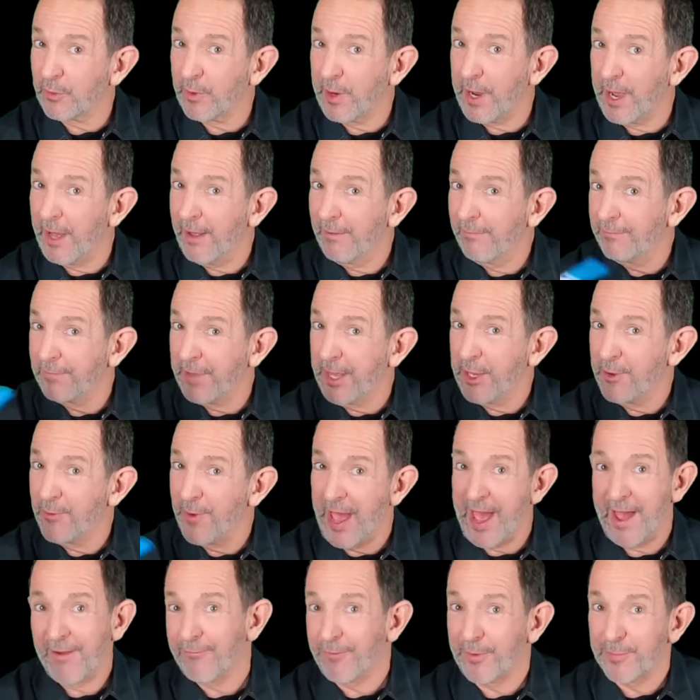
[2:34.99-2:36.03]
out that you
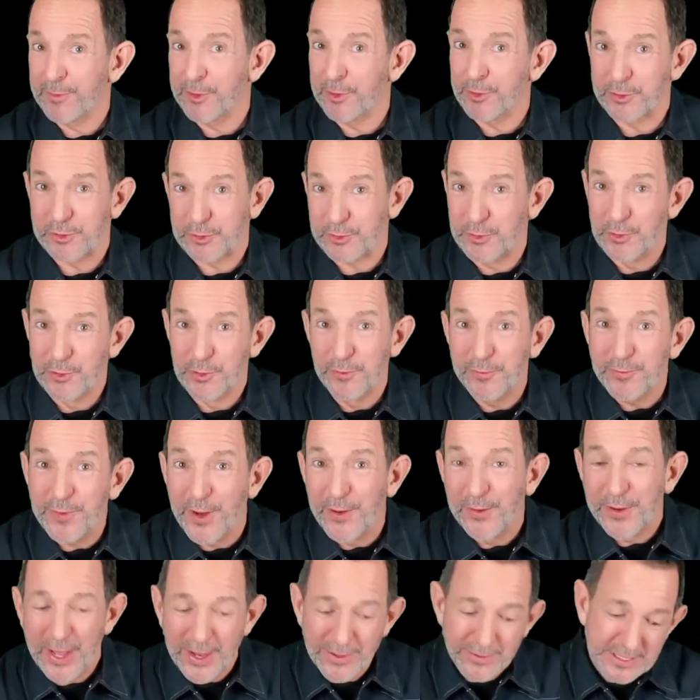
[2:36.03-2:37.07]
have from your school
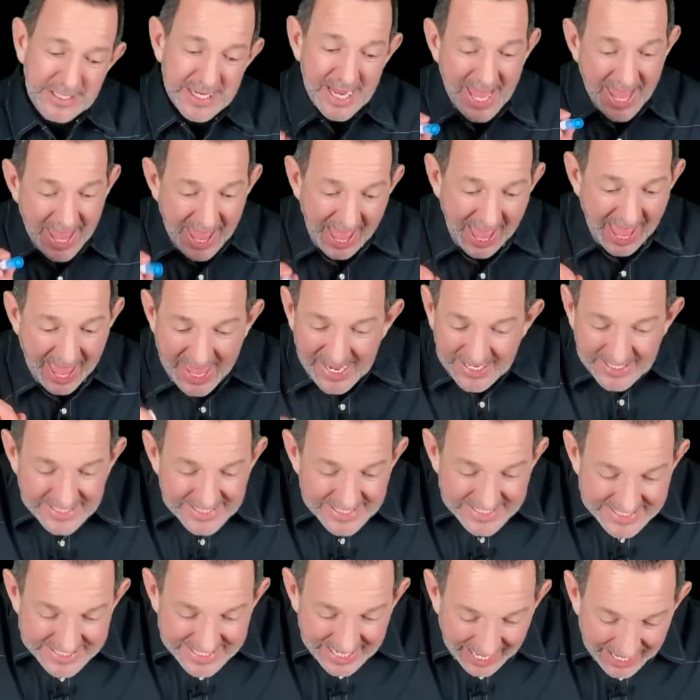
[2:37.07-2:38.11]
photos and
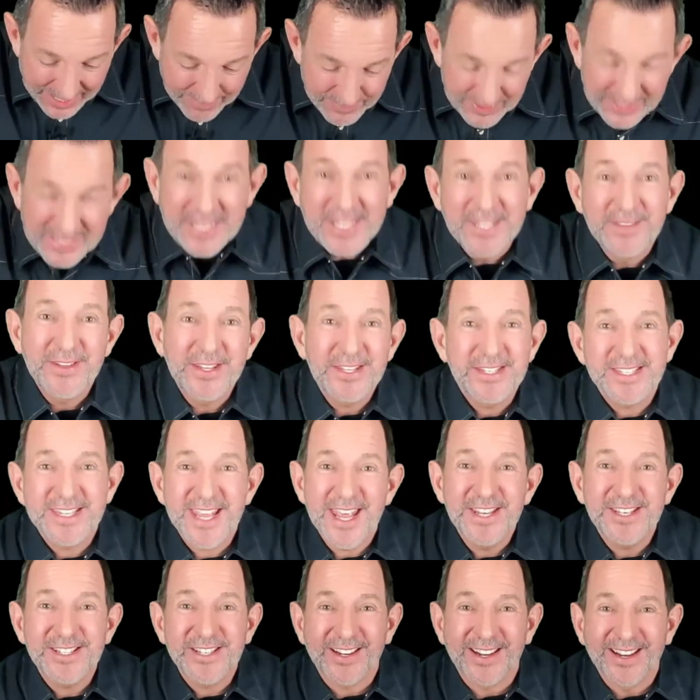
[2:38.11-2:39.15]
tape it in the
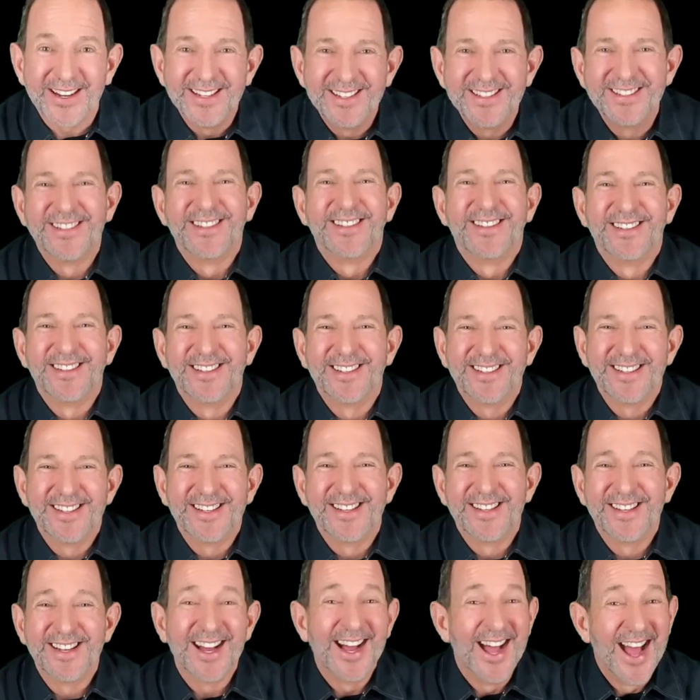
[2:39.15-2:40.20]
center.
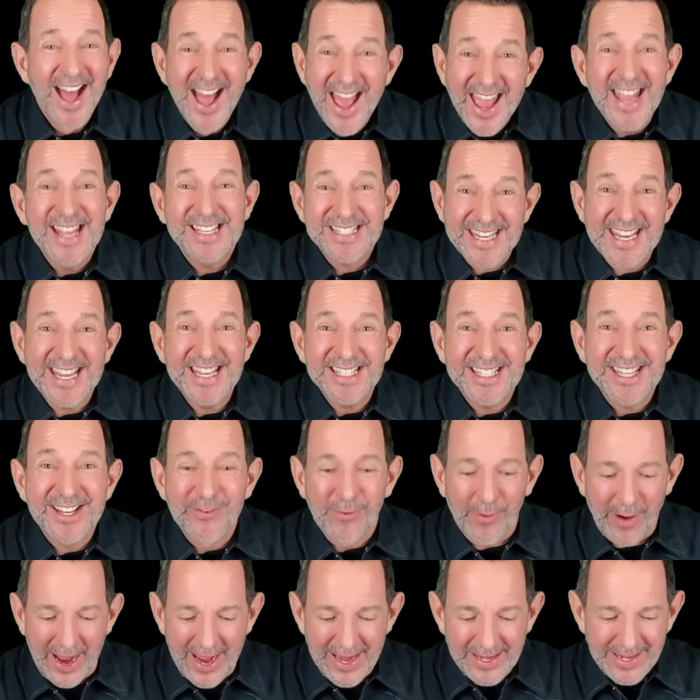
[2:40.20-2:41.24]
It's easy,
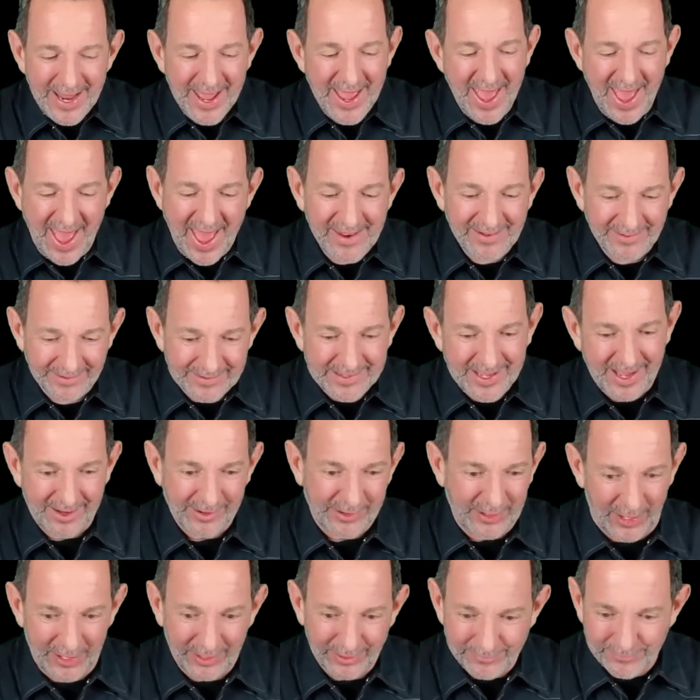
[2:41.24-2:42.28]
right? And look how
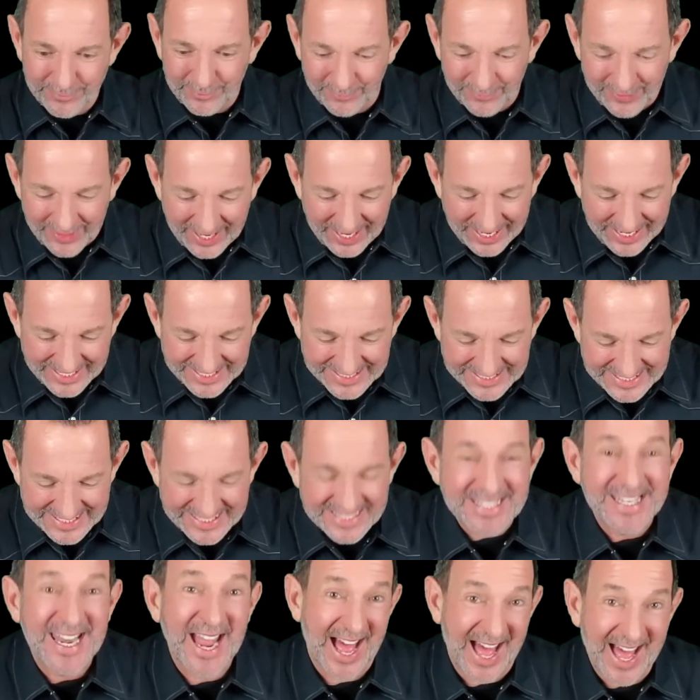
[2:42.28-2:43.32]
colorful that is.
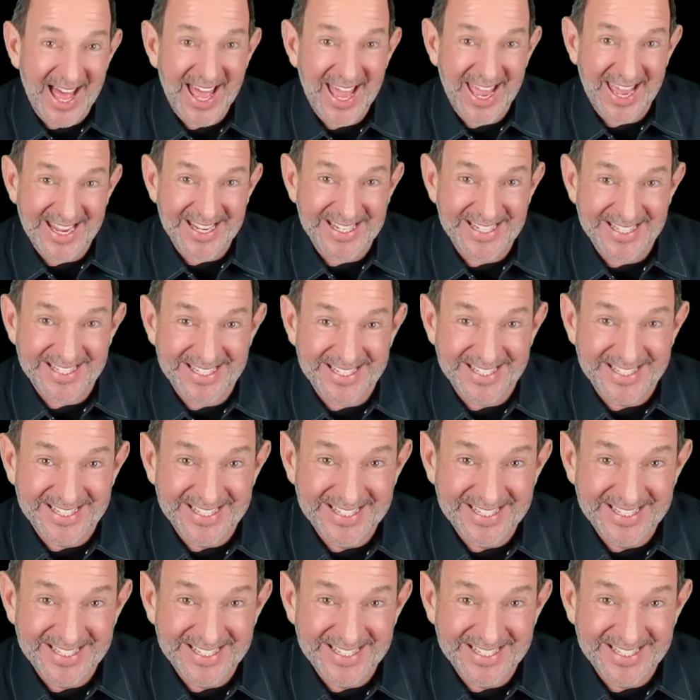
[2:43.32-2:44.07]
Nice.